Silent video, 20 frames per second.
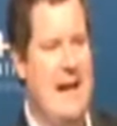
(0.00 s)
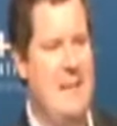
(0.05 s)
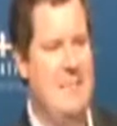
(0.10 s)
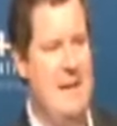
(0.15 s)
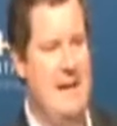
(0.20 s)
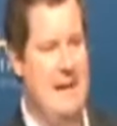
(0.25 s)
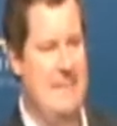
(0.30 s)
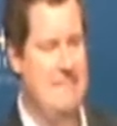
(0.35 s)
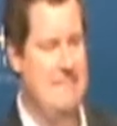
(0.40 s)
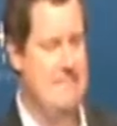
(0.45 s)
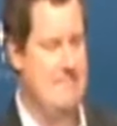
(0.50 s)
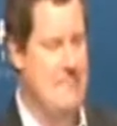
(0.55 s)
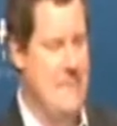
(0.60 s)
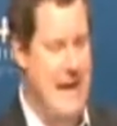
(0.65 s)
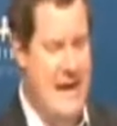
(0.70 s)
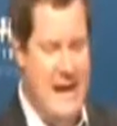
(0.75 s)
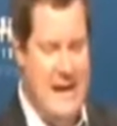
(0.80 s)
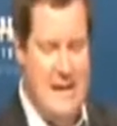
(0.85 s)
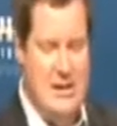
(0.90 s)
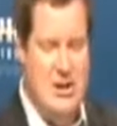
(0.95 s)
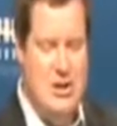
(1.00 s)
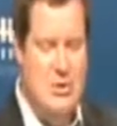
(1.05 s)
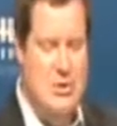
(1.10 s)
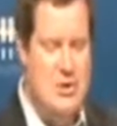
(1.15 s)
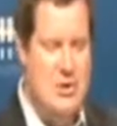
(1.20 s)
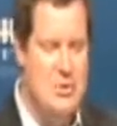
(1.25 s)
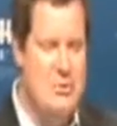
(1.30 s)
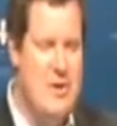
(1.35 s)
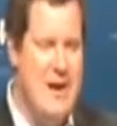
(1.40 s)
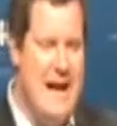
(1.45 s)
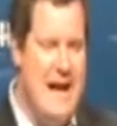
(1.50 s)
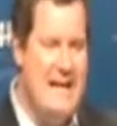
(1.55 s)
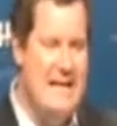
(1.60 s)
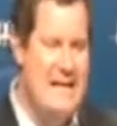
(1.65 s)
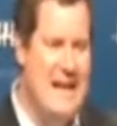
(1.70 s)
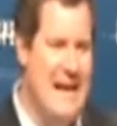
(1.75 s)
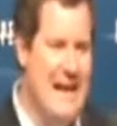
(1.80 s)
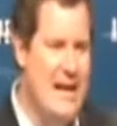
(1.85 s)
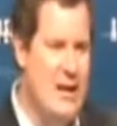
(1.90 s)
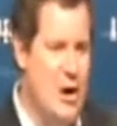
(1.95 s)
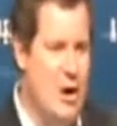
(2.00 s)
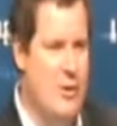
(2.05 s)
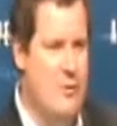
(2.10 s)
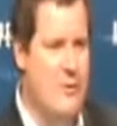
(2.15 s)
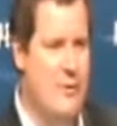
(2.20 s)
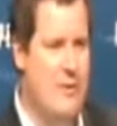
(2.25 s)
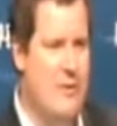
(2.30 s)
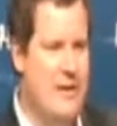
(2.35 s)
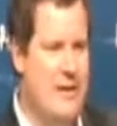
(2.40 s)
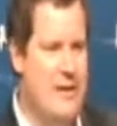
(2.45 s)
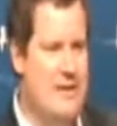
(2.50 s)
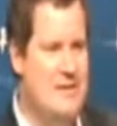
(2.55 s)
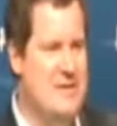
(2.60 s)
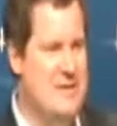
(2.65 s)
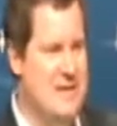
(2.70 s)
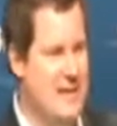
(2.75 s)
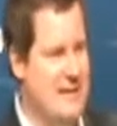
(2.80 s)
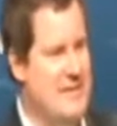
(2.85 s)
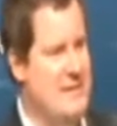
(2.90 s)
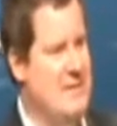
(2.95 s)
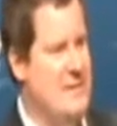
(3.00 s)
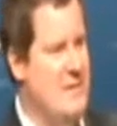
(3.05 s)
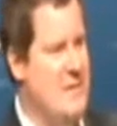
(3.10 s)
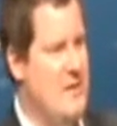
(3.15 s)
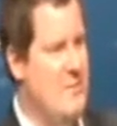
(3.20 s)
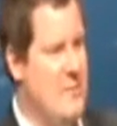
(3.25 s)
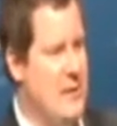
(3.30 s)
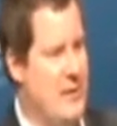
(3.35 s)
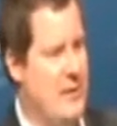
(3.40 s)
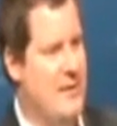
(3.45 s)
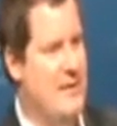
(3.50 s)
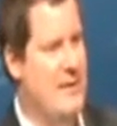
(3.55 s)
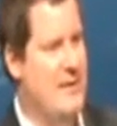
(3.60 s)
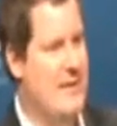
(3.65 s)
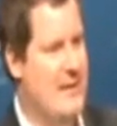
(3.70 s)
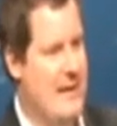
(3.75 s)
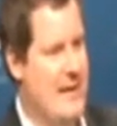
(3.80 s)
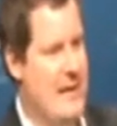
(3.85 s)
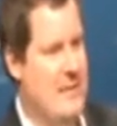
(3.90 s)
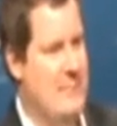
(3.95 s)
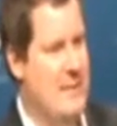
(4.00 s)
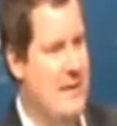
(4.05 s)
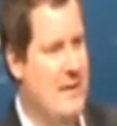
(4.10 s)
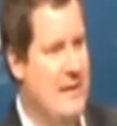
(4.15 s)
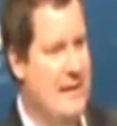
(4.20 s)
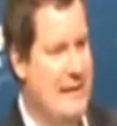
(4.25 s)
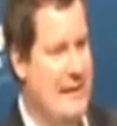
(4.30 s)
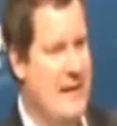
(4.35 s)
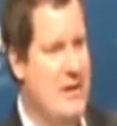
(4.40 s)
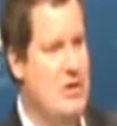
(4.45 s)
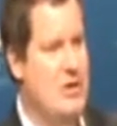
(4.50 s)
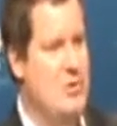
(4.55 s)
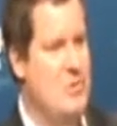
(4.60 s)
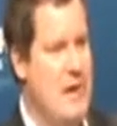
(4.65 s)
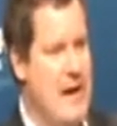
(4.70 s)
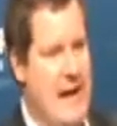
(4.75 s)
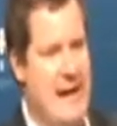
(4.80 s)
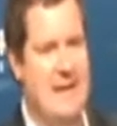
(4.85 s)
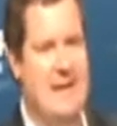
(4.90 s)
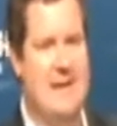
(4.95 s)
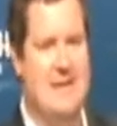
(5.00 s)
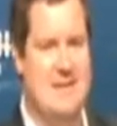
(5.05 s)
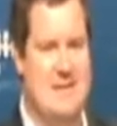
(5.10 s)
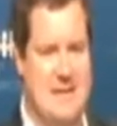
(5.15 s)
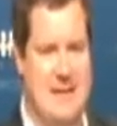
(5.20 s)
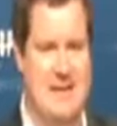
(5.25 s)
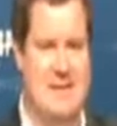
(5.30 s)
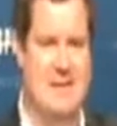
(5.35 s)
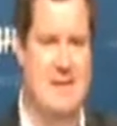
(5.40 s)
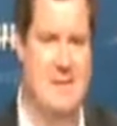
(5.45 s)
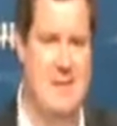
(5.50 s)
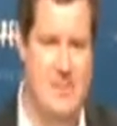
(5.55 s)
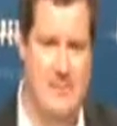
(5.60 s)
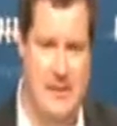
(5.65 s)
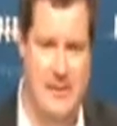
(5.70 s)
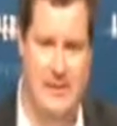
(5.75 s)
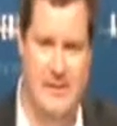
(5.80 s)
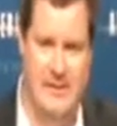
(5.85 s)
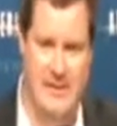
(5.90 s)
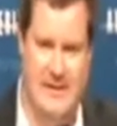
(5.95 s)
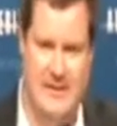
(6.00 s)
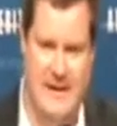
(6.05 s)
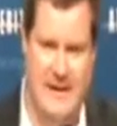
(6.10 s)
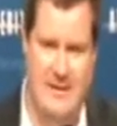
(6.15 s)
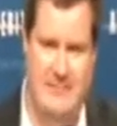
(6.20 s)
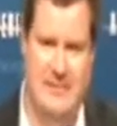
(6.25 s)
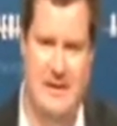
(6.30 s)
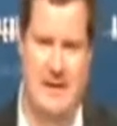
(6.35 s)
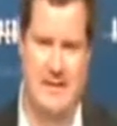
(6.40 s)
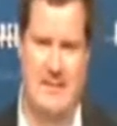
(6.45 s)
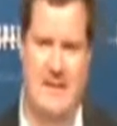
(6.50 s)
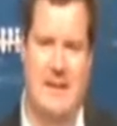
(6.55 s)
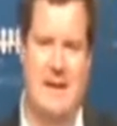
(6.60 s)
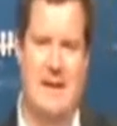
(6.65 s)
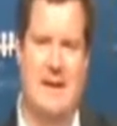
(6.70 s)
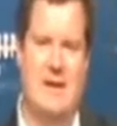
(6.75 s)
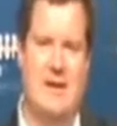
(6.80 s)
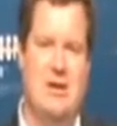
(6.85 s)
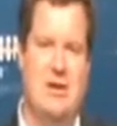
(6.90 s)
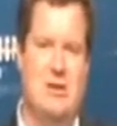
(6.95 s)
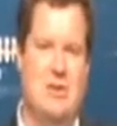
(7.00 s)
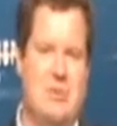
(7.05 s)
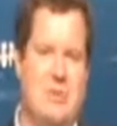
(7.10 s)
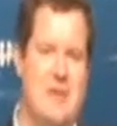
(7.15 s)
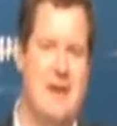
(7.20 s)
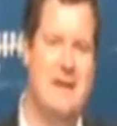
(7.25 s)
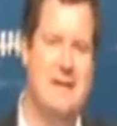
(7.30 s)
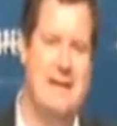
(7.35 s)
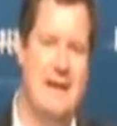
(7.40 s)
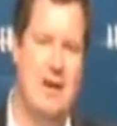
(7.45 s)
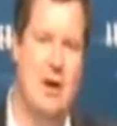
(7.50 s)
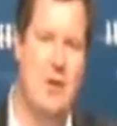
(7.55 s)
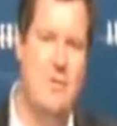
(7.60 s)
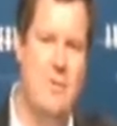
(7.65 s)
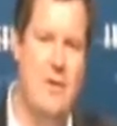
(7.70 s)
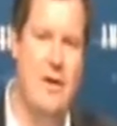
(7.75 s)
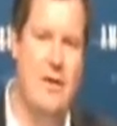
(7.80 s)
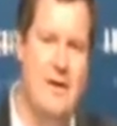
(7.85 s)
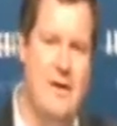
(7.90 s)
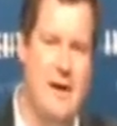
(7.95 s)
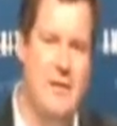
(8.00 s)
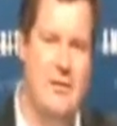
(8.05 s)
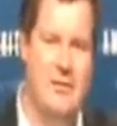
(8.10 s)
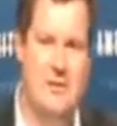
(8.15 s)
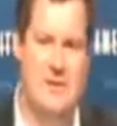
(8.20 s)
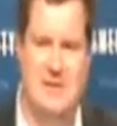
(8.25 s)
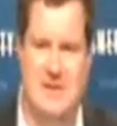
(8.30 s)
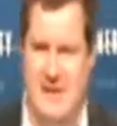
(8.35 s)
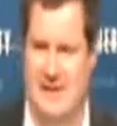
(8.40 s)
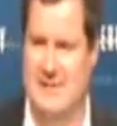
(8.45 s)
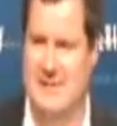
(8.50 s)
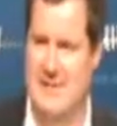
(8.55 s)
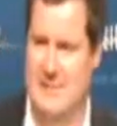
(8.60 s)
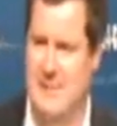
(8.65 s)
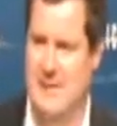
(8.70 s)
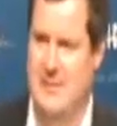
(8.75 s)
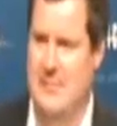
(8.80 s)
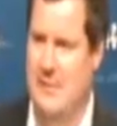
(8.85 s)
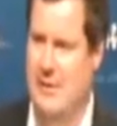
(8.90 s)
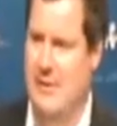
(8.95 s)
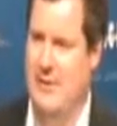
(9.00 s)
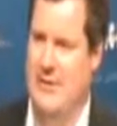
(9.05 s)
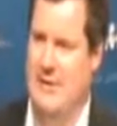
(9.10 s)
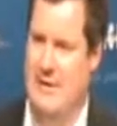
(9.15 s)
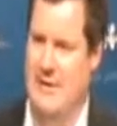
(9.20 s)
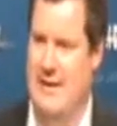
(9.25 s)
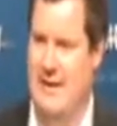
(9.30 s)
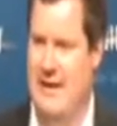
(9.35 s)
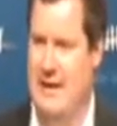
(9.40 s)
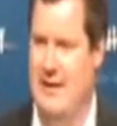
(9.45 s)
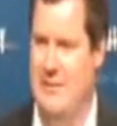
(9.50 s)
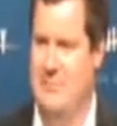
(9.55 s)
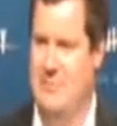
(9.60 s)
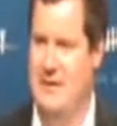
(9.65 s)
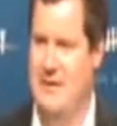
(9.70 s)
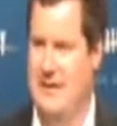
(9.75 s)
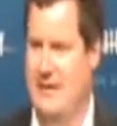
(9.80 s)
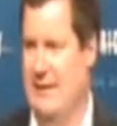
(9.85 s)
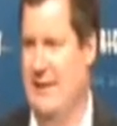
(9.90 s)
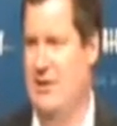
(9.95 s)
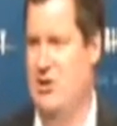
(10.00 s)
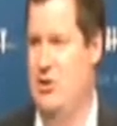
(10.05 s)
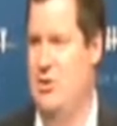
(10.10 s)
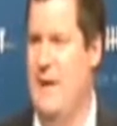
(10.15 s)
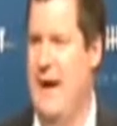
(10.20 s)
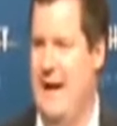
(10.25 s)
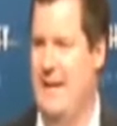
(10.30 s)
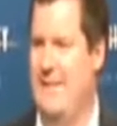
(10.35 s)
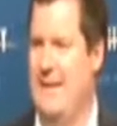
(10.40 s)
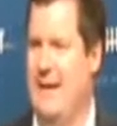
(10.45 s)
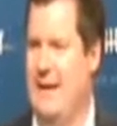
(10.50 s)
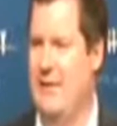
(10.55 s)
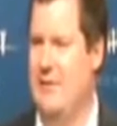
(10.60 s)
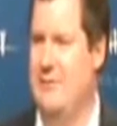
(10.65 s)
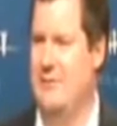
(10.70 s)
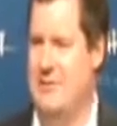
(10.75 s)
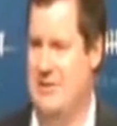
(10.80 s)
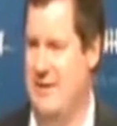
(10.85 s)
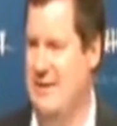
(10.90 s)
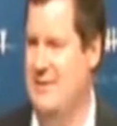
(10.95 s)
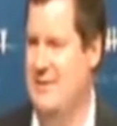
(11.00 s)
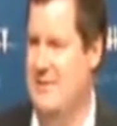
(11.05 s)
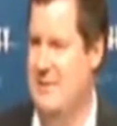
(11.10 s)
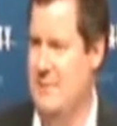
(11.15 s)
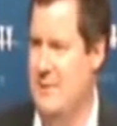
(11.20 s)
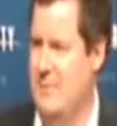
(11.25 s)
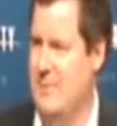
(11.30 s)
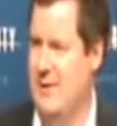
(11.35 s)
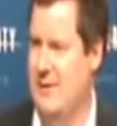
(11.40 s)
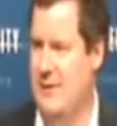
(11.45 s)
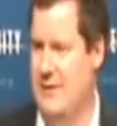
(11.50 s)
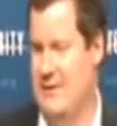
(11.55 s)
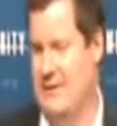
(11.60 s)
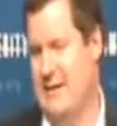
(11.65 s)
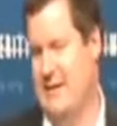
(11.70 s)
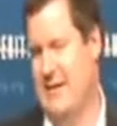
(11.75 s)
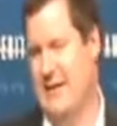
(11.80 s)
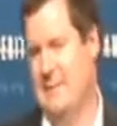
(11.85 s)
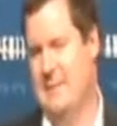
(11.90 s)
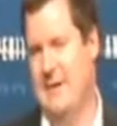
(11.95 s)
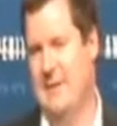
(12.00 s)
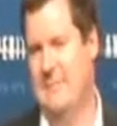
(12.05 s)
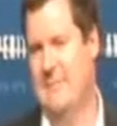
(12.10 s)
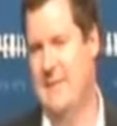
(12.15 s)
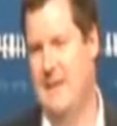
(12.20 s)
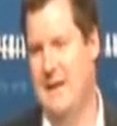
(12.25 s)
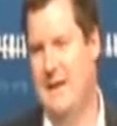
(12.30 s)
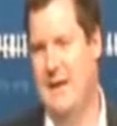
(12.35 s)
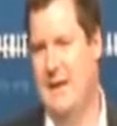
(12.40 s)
I mean, you do not take over a sixth of the American economy unless you hate a sixth of the American economy. You do not take over another sixth of the American economy unless you hate that other sixth of the American economy.